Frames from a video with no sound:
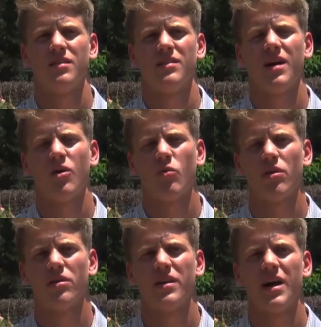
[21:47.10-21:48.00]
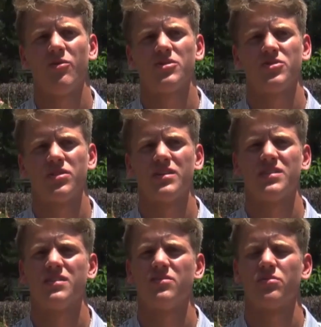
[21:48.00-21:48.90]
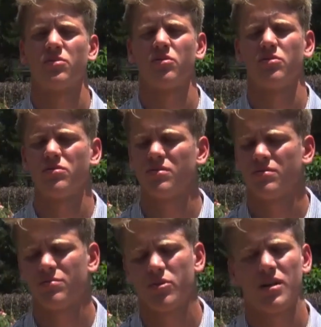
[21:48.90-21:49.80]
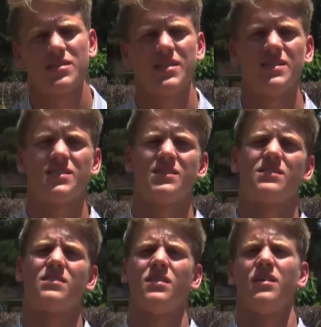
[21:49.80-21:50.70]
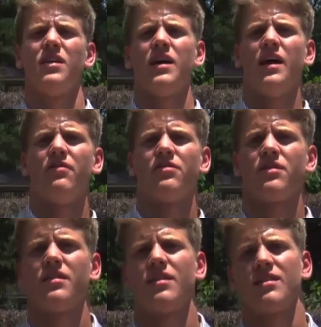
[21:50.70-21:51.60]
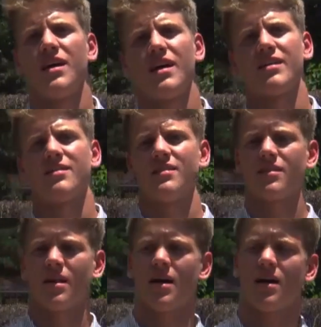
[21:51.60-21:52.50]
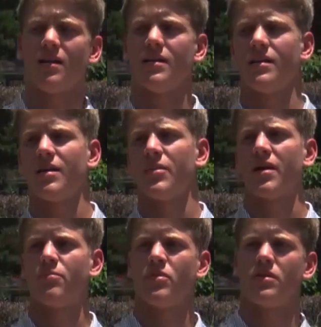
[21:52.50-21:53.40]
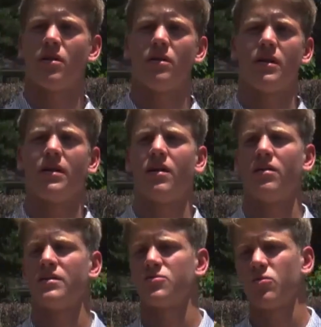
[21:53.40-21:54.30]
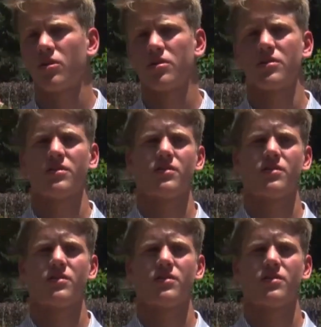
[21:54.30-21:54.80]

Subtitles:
Not worried. I was stressing the recruiting process and everything. Like, golly, I mean, I'm putting in all this work.